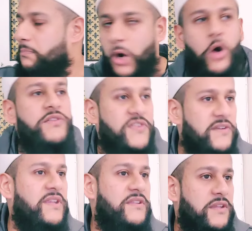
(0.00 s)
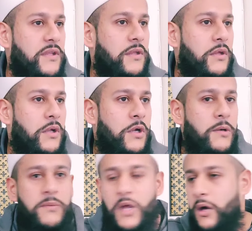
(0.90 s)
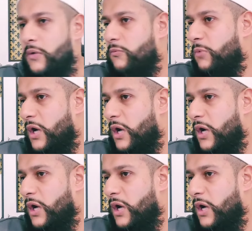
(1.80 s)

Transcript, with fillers: Bahut sardi thi. Now,